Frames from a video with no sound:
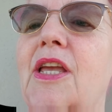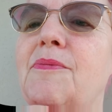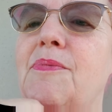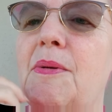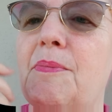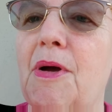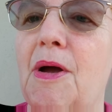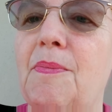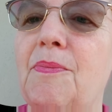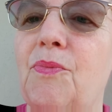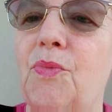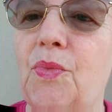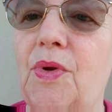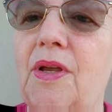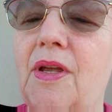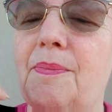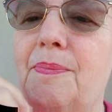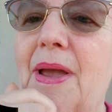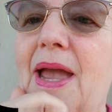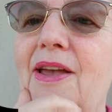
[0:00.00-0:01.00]
because my mom
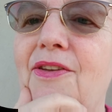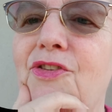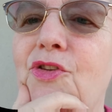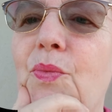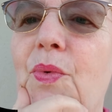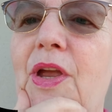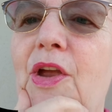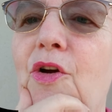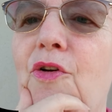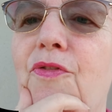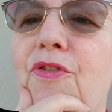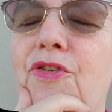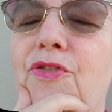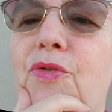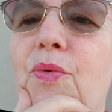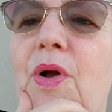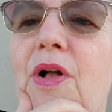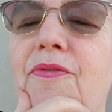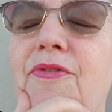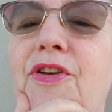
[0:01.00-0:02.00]
passed away over
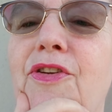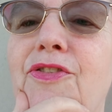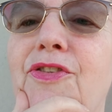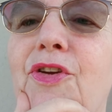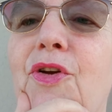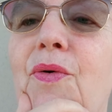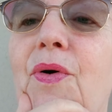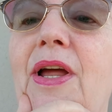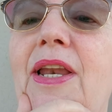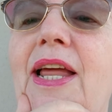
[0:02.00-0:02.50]
12 years ago.